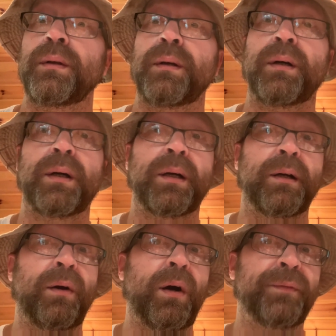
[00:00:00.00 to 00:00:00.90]

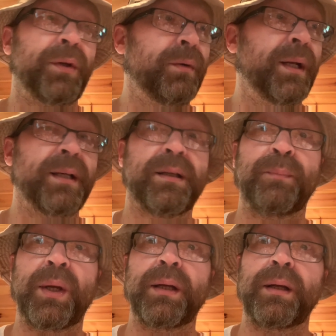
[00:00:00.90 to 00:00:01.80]
off-the-grid
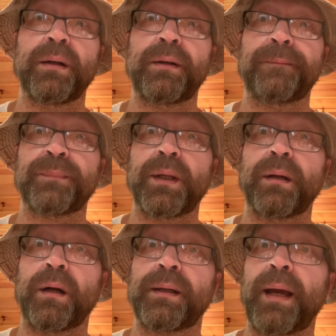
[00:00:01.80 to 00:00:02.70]
escapade here at
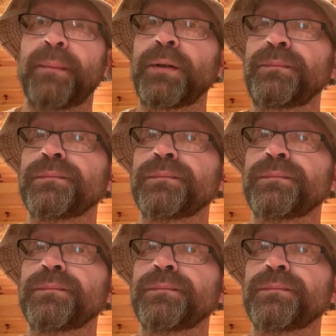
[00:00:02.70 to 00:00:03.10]
our cabin.